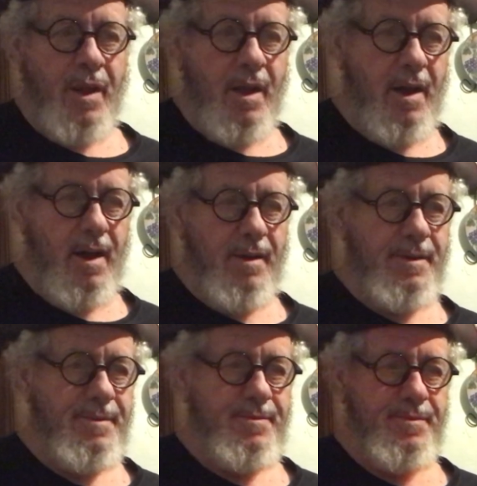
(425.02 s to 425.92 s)
Huh?
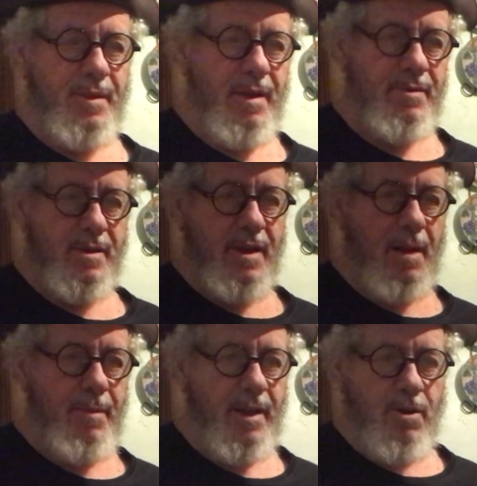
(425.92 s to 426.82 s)
You have to tell
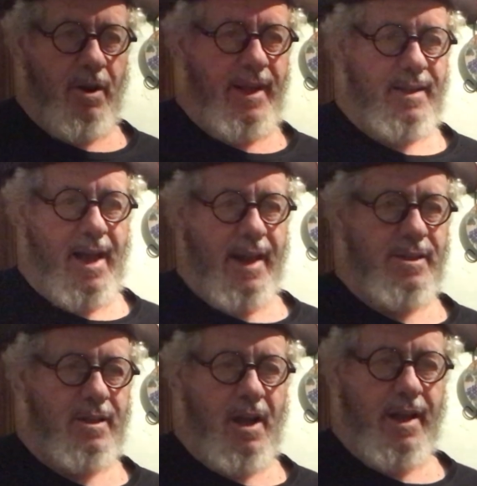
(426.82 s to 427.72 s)
them, hey, don't eat that,
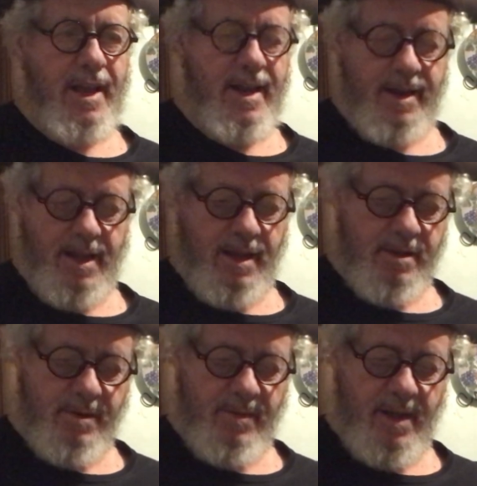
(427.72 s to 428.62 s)
it's not candy,
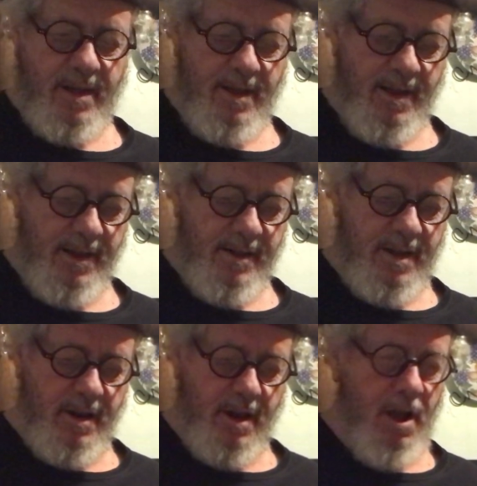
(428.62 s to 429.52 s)
because if they
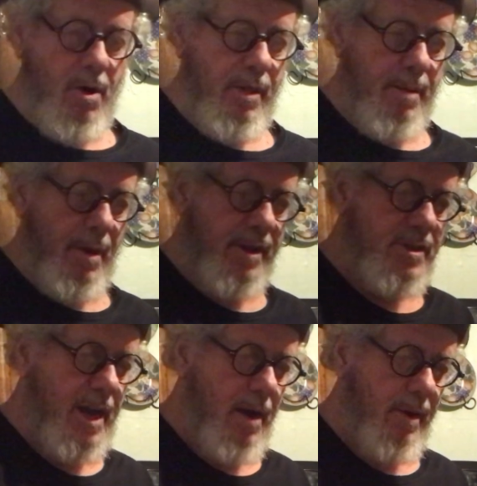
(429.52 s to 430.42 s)
didn't know, they might
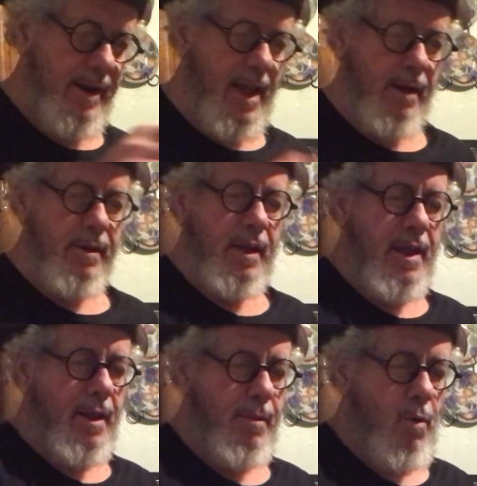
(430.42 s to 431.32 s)
chow right down.
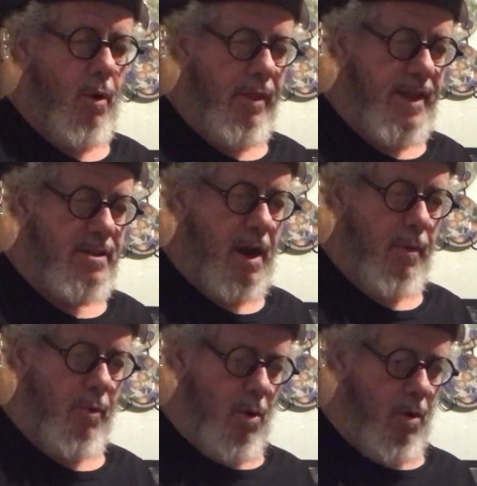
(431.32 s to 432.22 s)
The more of these I
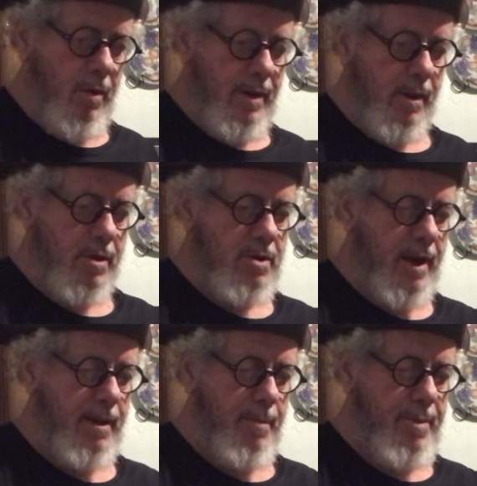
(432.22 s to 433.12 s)
roll, it looks
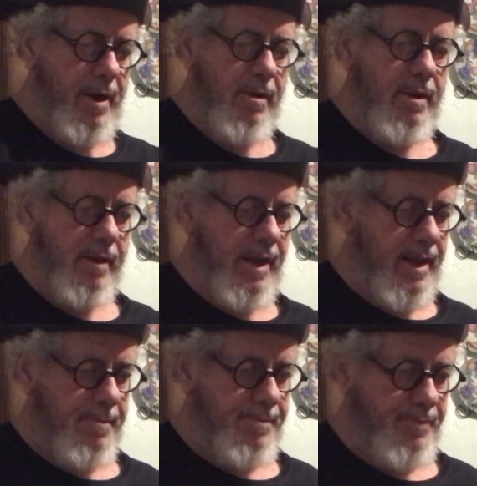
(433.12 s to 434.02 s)
like the bigger they're
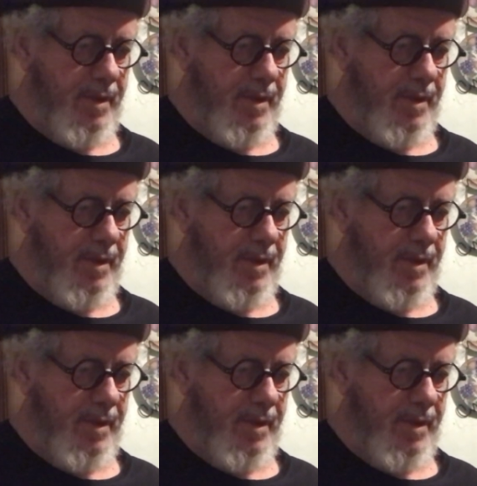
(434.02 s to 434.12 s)
getting.